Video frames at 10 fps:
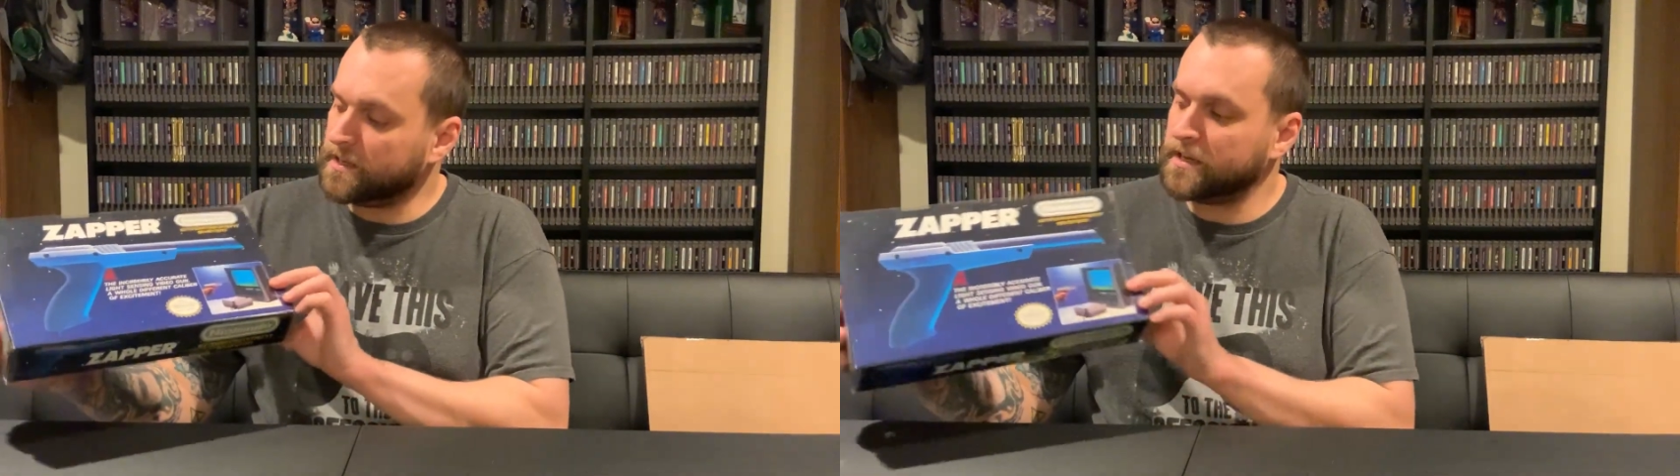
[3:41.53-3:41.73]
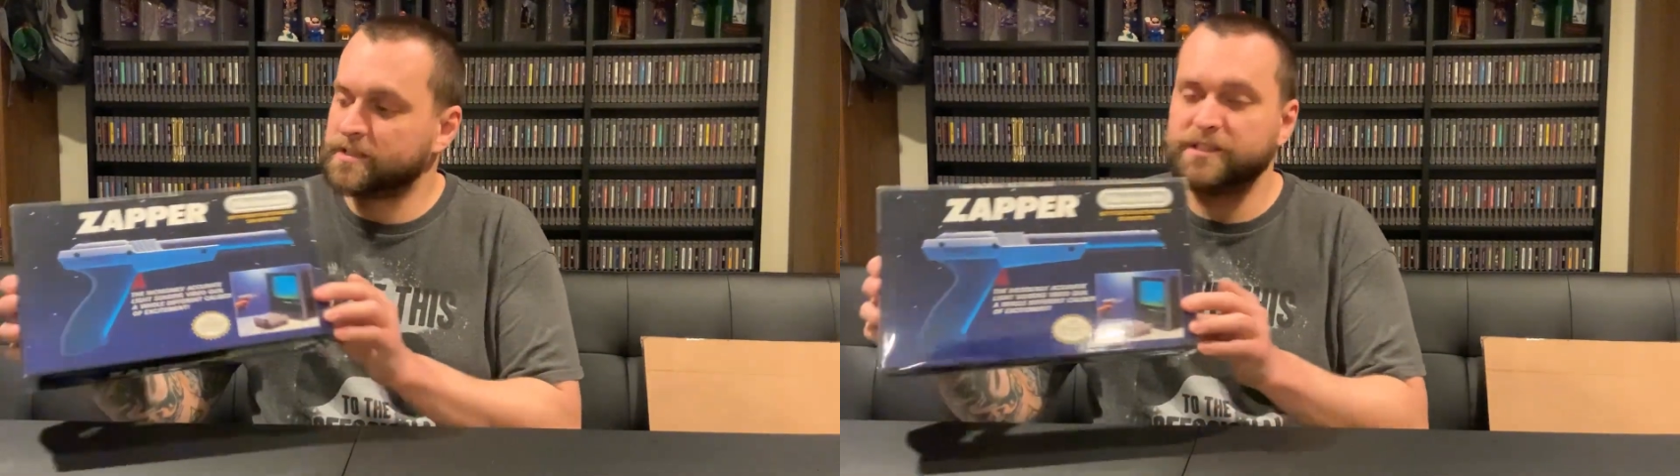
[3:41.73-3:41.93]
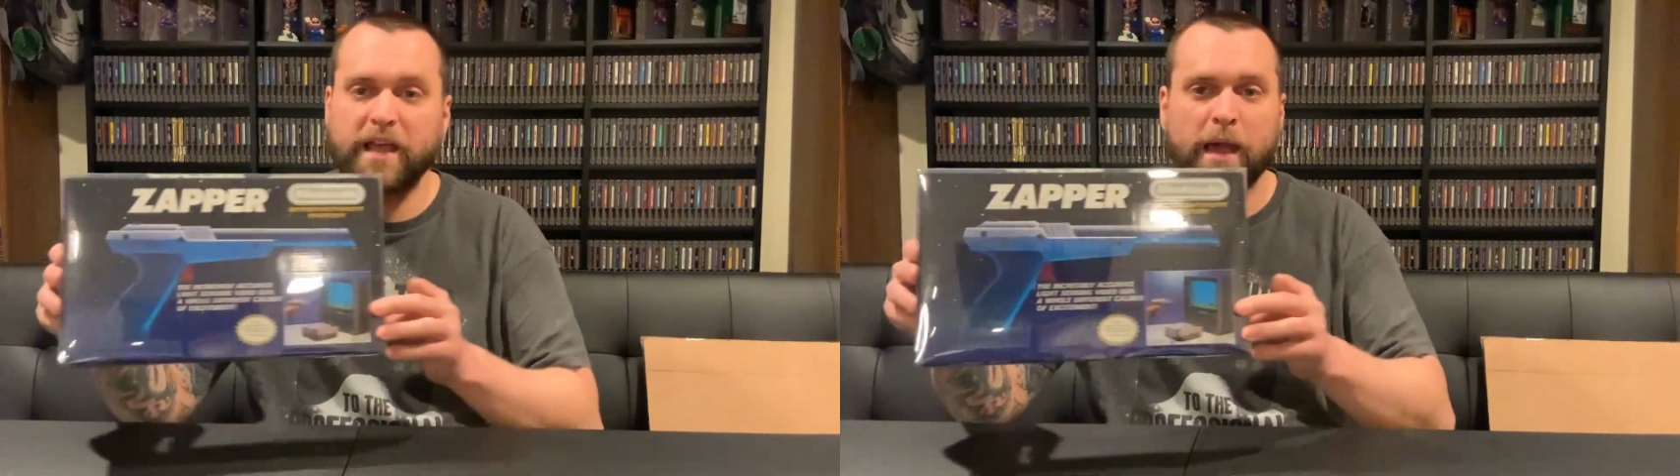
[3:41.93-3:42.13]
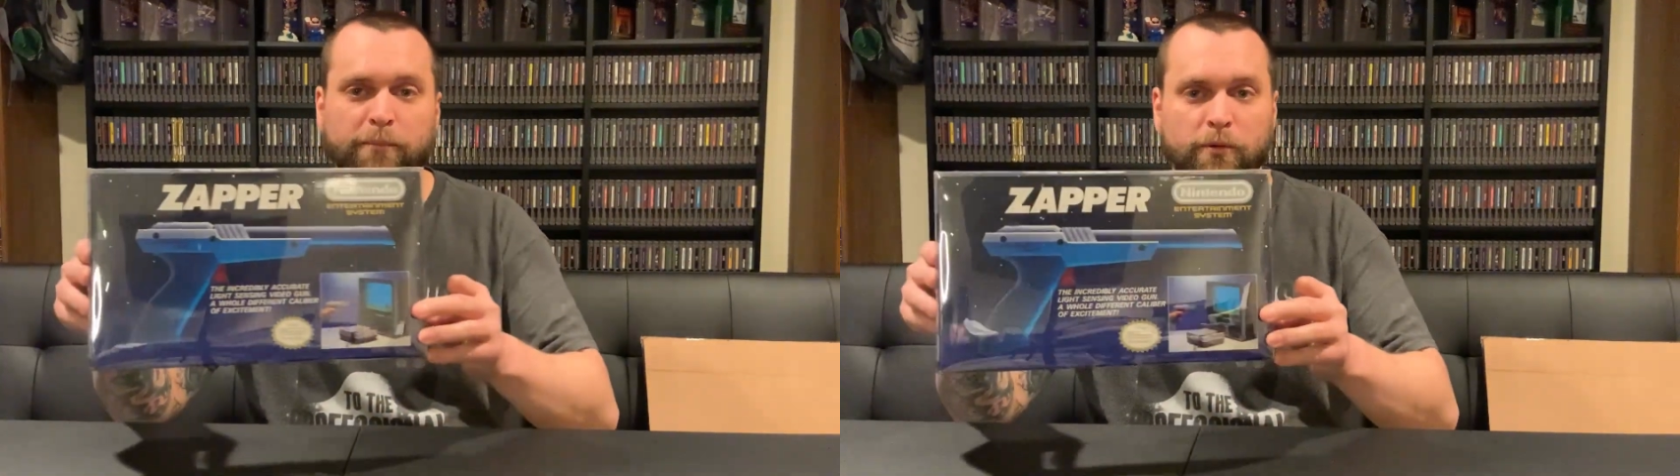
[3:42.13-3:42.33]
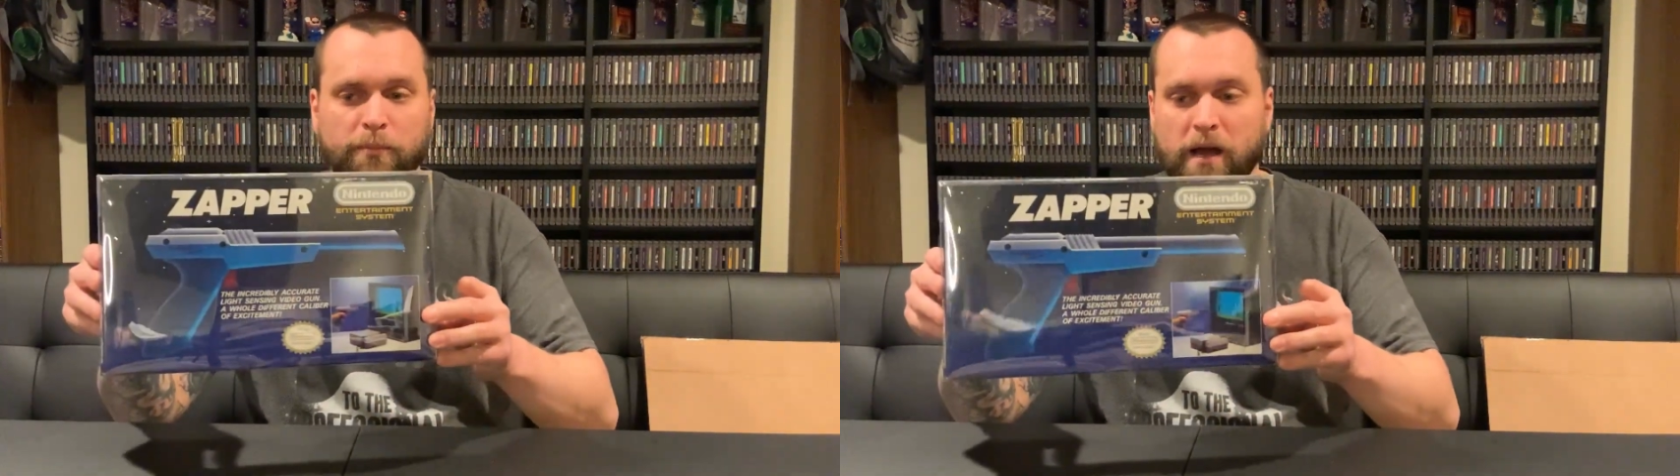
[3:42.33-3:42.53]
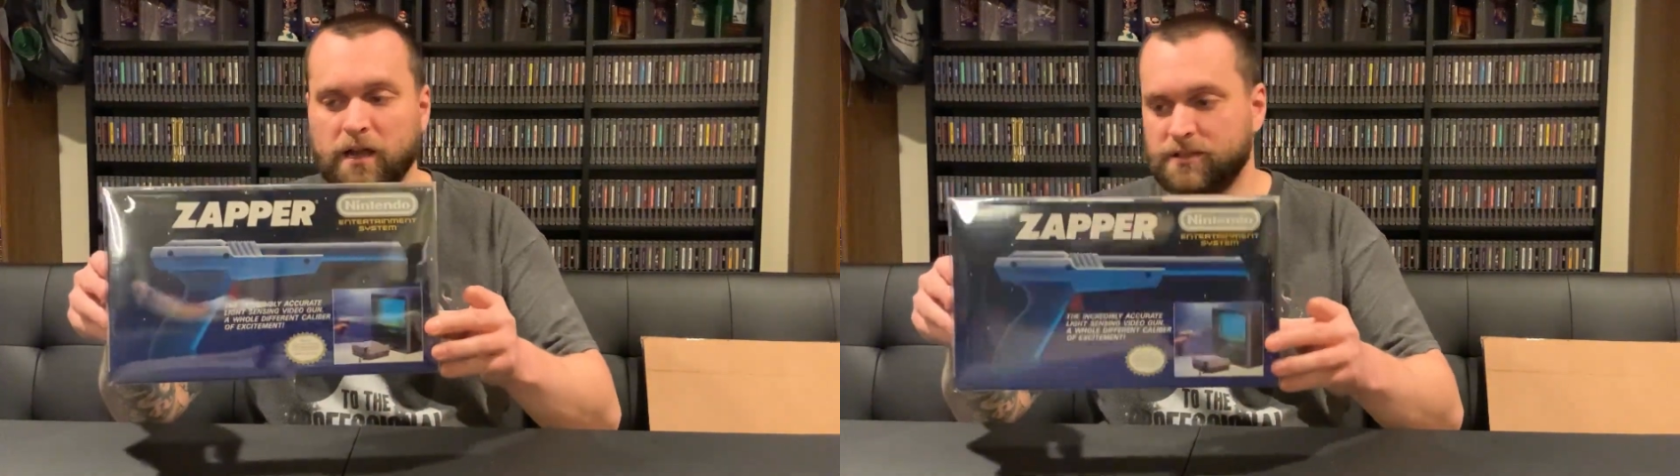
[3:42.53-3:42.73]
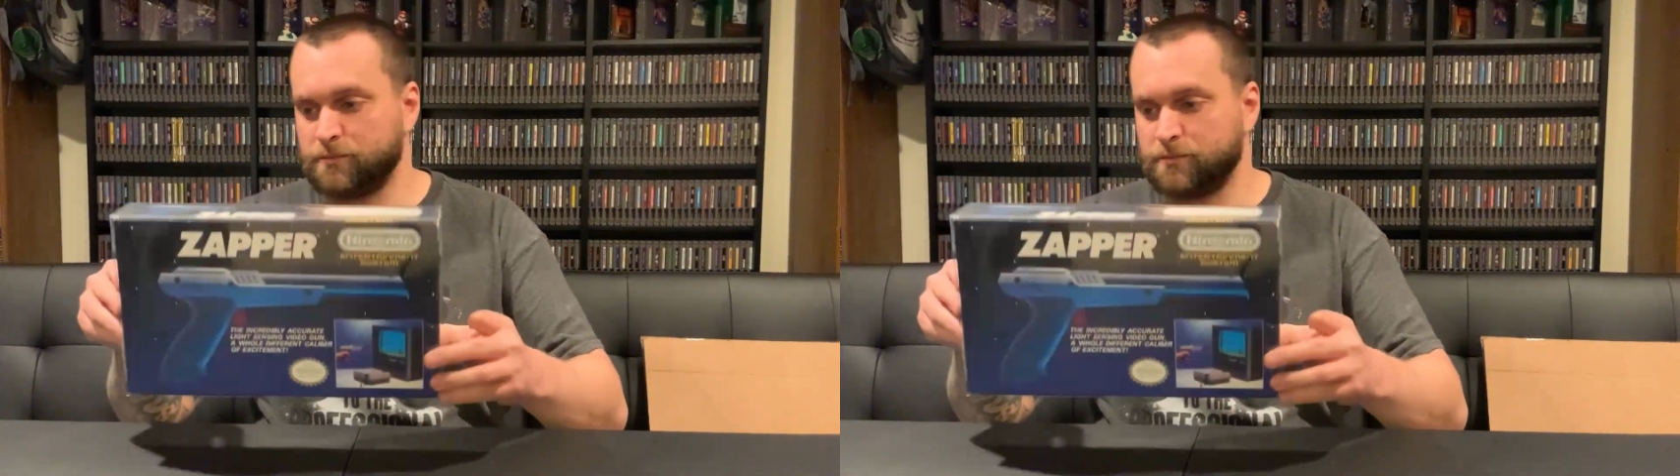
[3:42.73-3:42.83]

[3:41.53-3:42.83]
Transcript: NES Zapper box